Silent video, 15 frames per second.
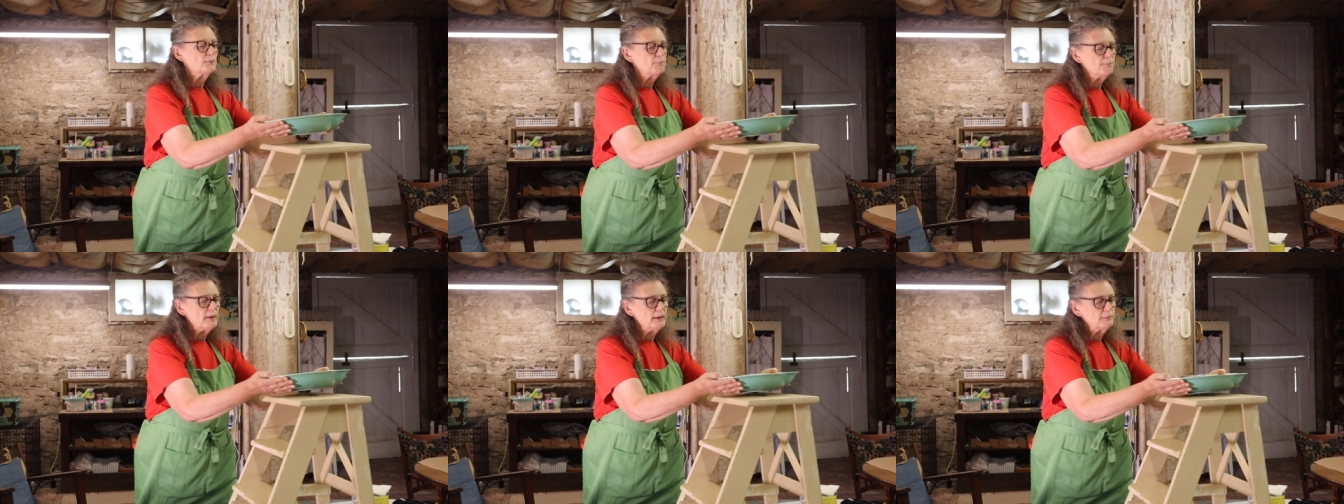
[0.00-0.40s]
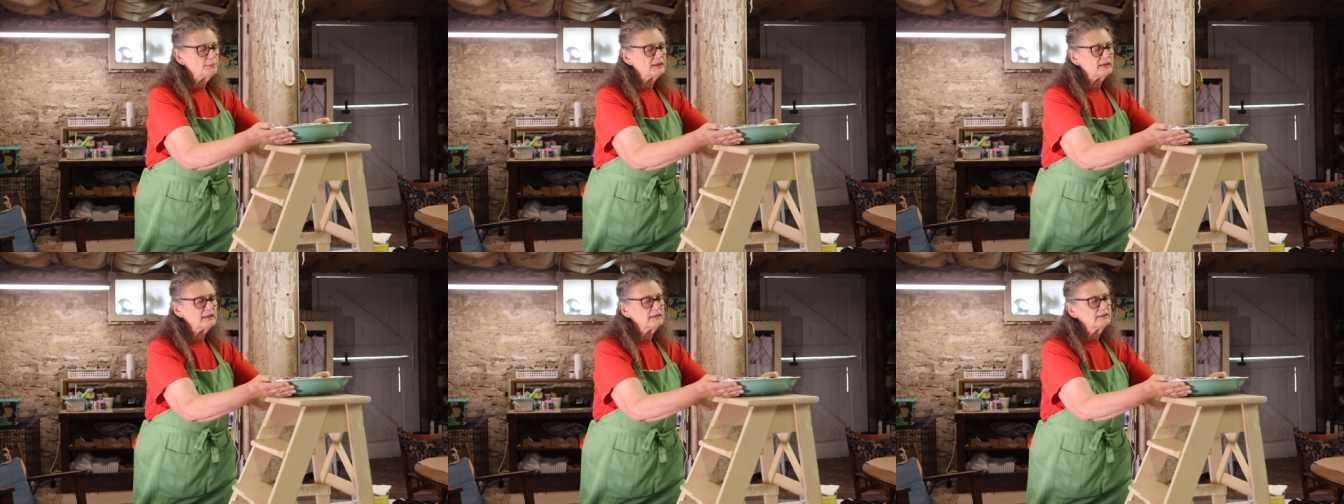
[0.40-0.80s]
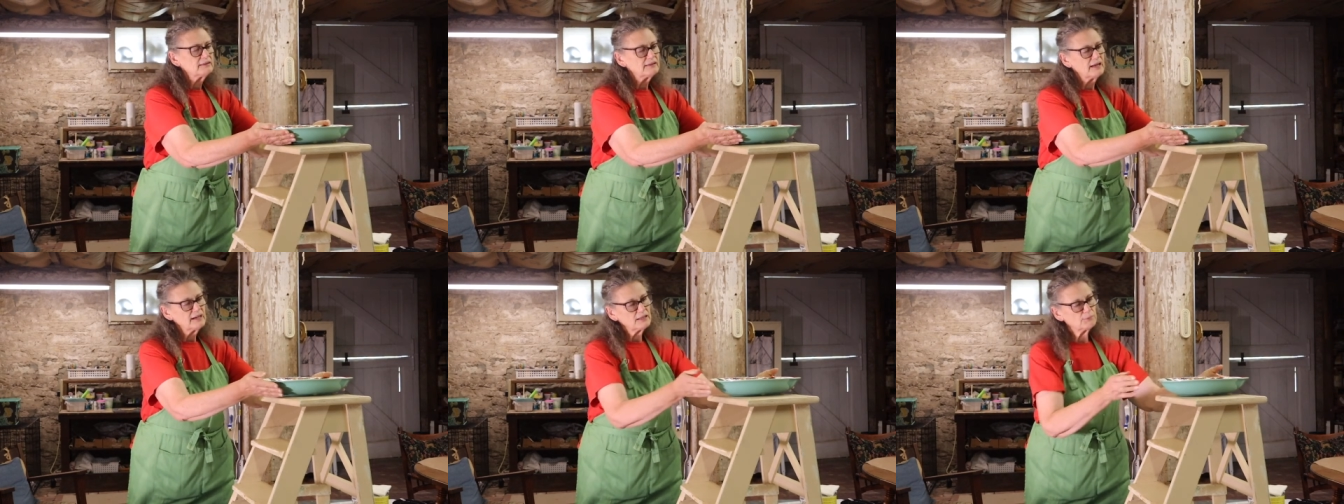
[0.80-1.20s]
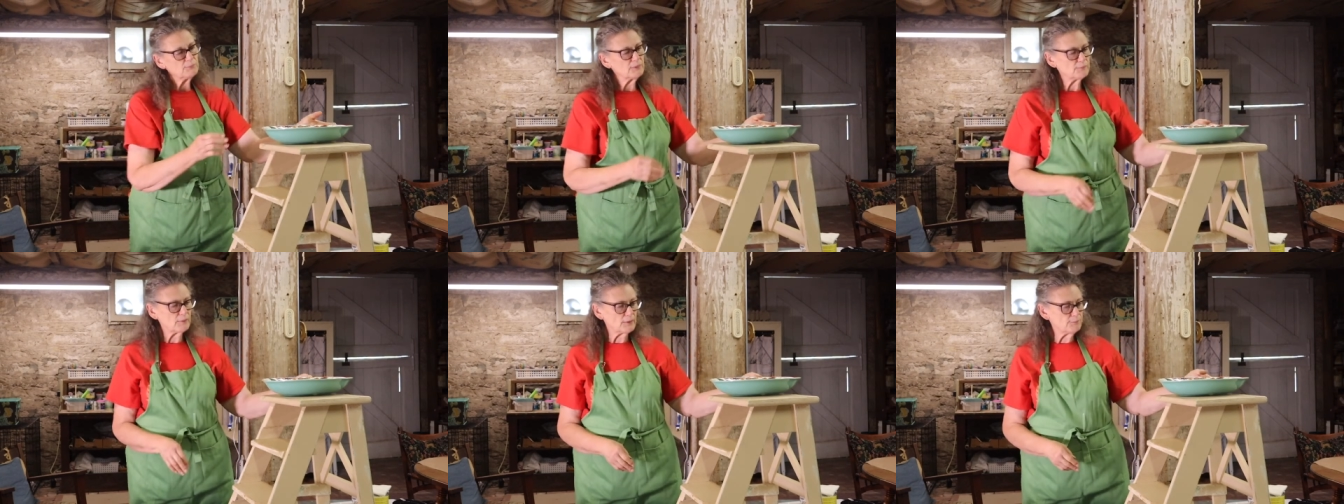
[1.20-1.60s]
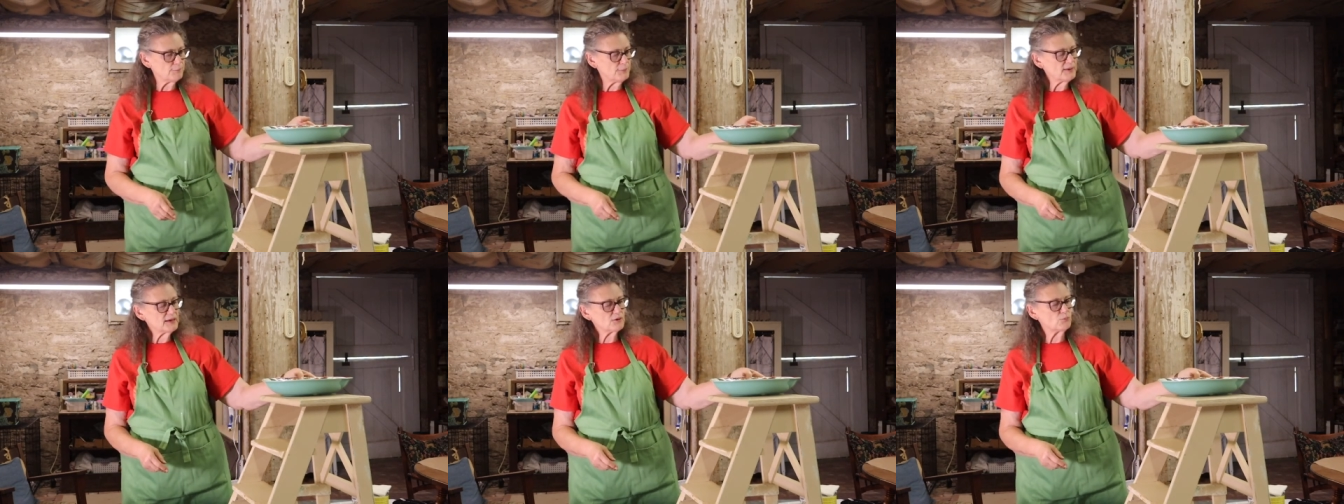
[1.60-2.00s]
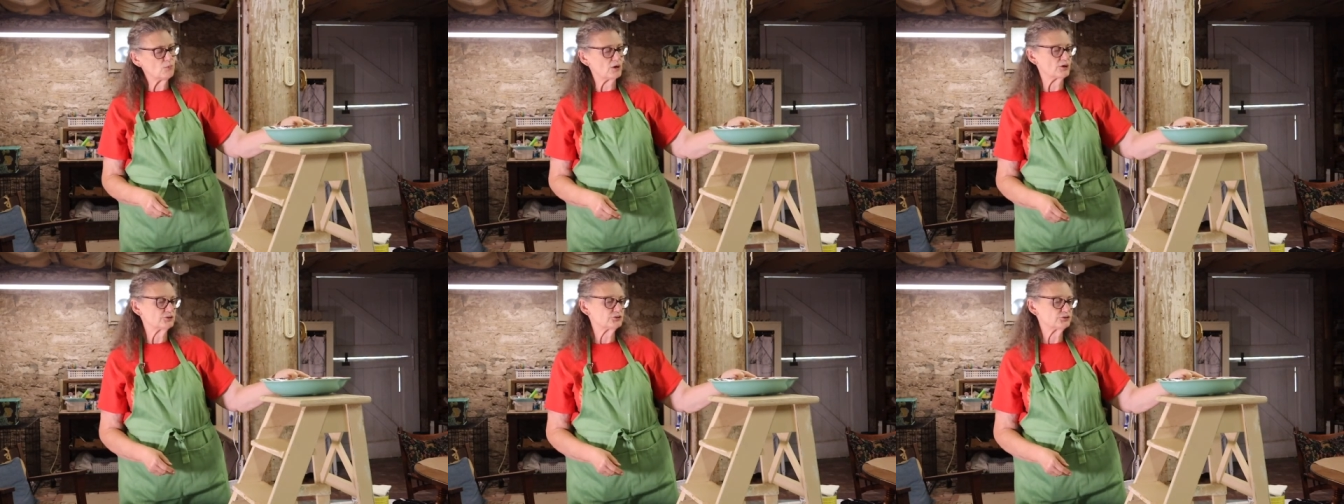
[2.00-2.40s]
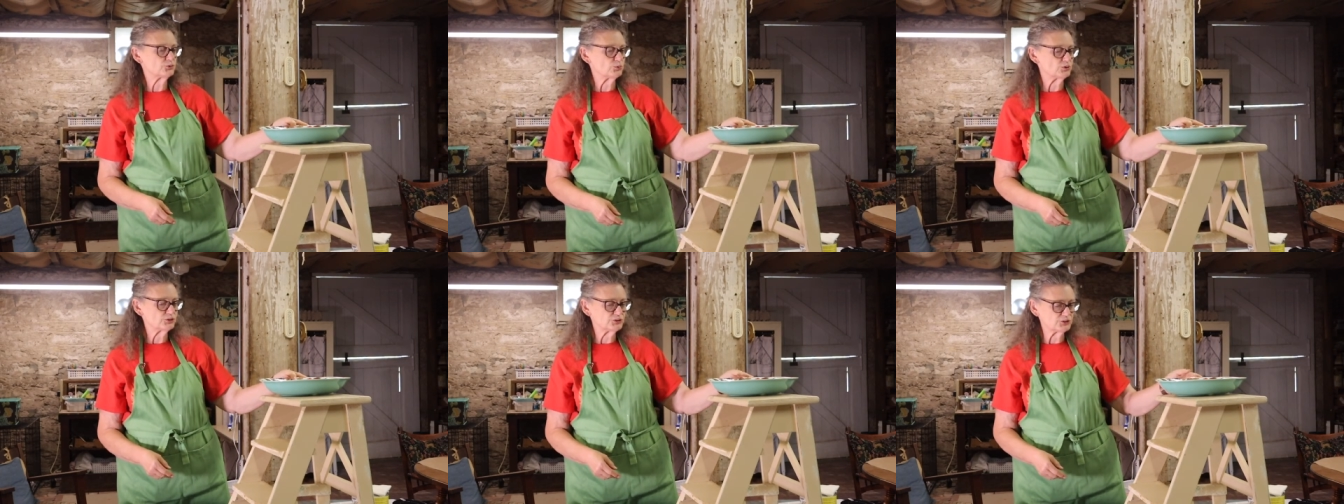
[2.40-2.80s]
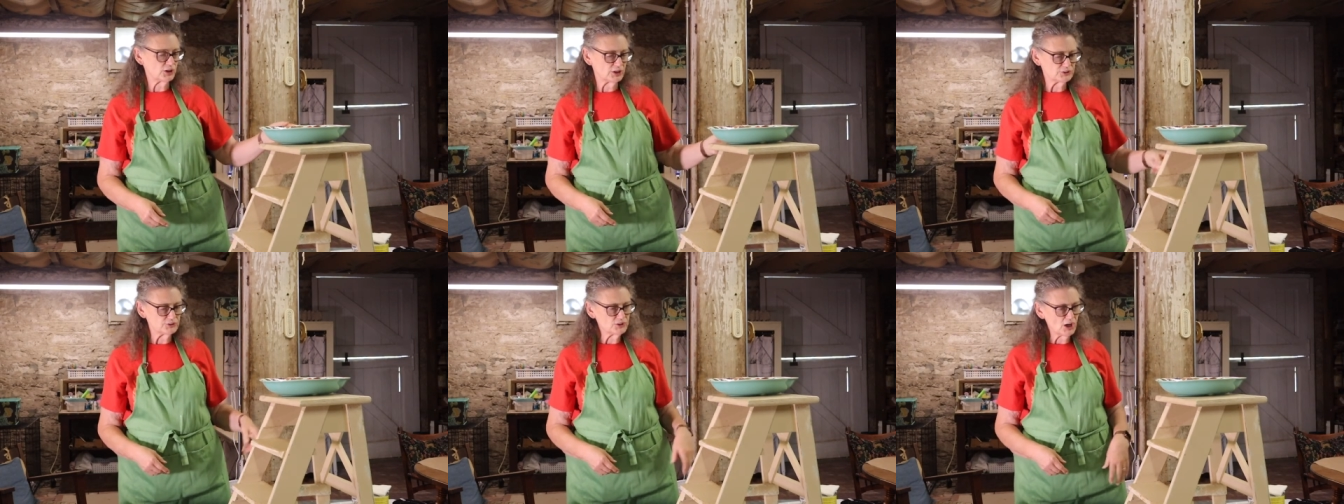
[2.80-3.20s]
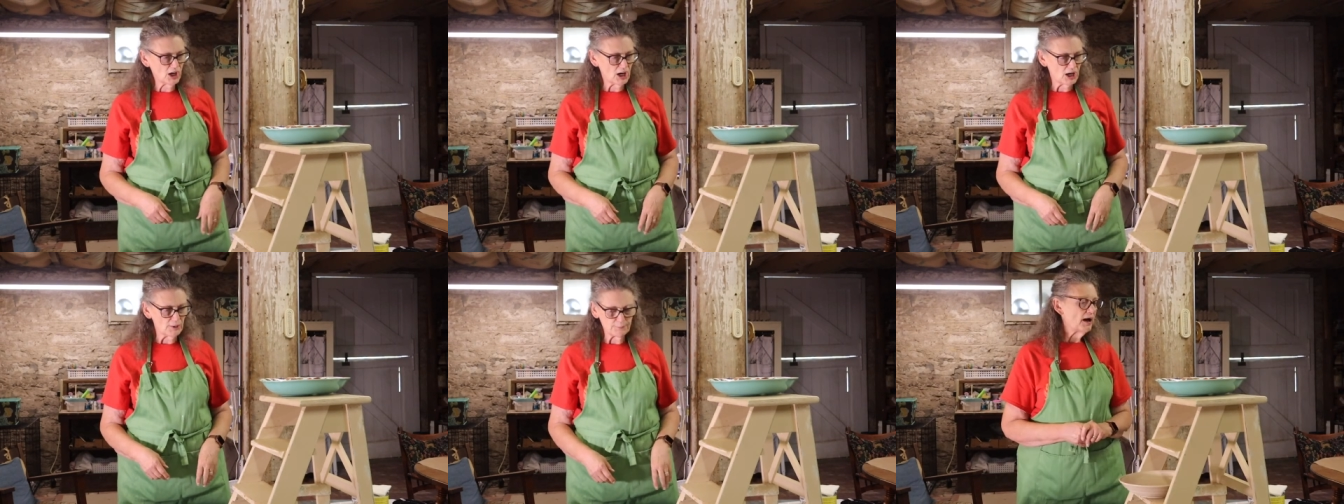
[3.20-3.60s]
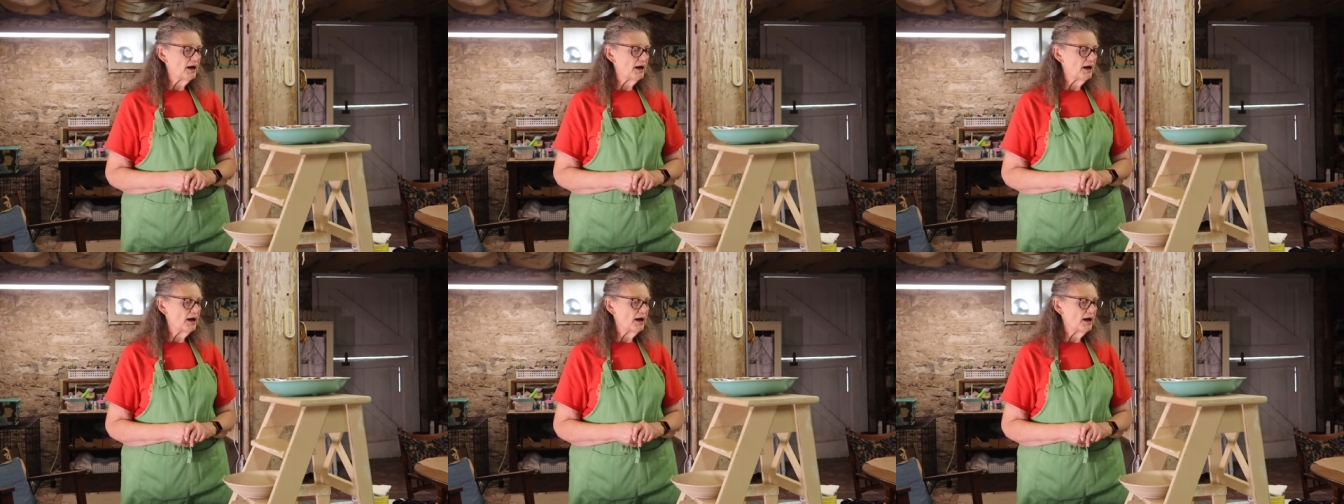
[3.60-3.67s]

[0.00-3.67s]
Maybe that could be my big water source on top.